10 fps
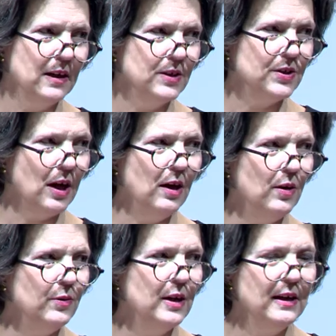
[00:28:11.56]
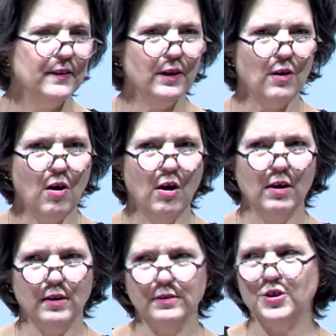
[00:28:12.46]
So there
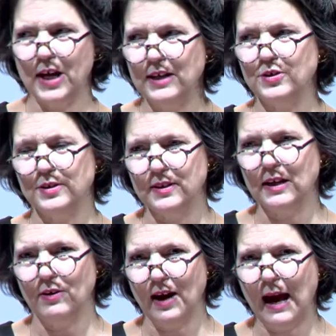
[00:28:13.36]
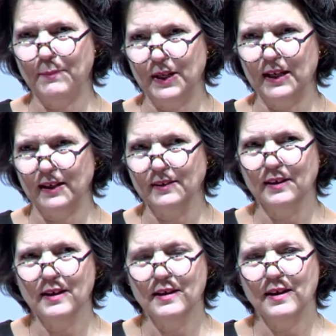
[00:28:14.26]
are changes that are happening,
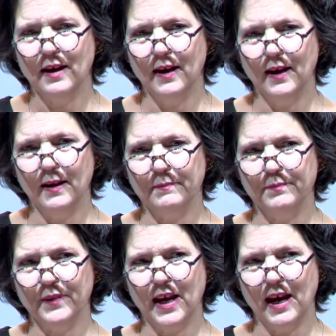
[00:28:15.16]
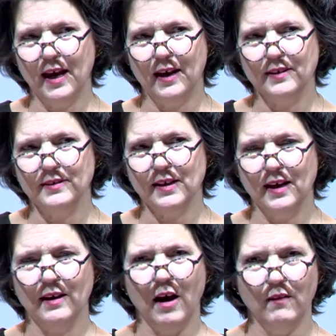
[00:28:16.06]
and
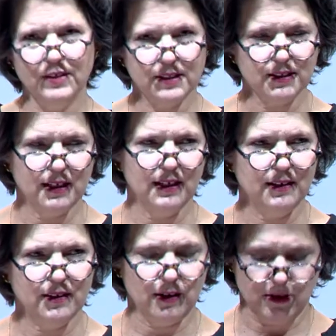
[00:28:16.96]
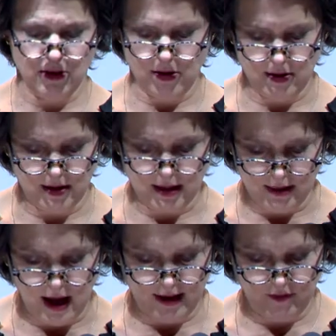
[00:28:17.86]
obviously there are a
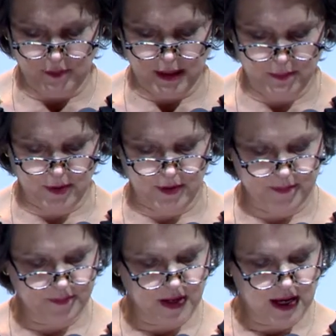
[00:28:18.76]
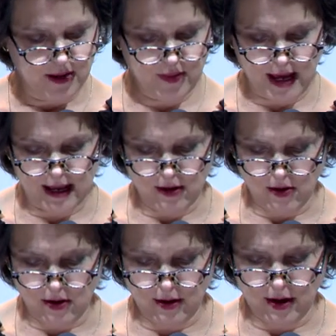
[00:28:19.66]
lot of people that
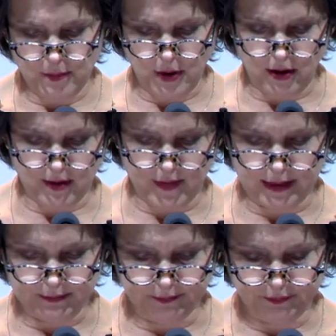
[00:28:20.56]
are a part of it.